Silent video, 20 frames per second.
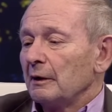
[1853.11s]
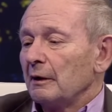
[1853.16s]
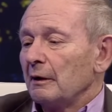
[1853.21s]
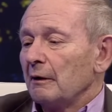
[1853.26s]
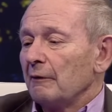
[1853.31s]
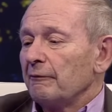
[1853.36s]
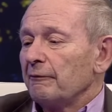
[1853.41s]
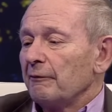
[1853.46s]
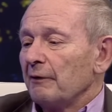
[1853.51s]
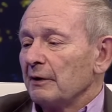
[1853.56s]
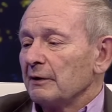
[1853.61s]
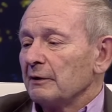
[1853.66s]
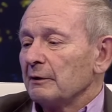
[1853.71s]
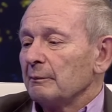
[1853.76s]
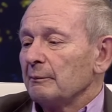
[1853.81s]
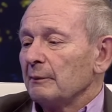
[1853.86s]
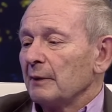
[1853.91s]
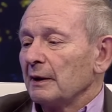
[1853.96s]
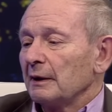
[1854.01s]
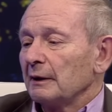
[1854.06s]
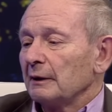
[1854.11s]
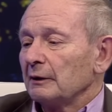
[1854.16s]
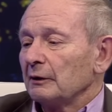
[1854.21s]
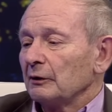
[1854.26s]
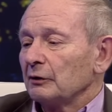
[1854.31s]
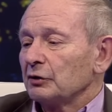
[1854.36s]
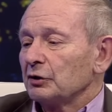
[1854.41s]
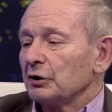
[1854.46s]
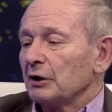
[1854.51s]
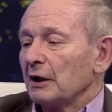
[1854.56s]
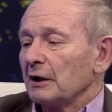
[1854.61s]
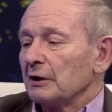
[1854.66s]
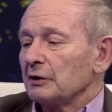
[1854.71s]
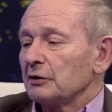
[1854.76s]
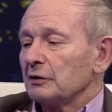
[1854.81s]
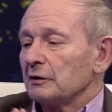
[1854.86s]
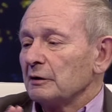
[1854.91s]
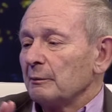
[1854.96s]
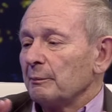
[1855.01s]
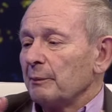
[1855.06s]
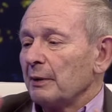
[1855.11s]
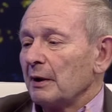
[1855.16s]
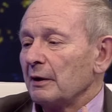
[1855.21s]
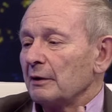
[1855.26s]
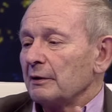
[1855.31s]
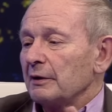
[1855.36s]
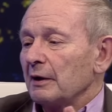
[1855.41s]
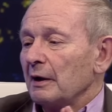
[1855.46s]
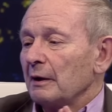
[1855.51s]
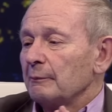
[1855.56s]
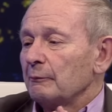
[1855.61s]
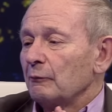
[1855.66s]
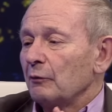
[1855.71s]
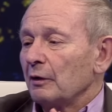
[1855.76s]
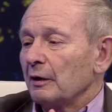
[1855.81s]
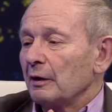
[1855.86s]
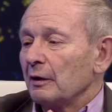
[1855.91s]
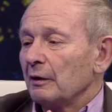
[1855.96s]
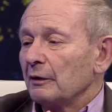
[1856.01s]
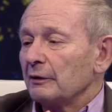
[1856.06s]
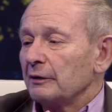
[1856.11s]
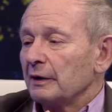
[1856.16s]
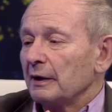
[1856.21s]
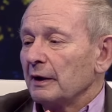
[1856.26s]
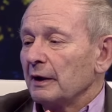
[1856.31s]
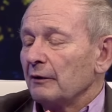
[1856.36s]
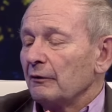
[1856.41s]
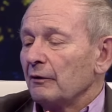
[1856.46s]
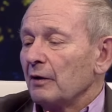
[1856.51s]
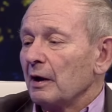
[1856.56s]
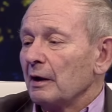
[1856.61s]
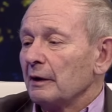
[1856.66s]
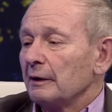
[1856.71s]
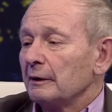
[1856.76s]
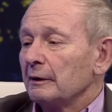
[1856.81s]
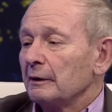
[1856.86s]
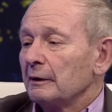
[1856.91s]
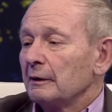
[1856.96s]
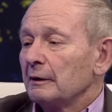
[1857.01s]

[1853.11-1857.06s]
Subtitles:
a fundamental change in the paradigm regarding Iran,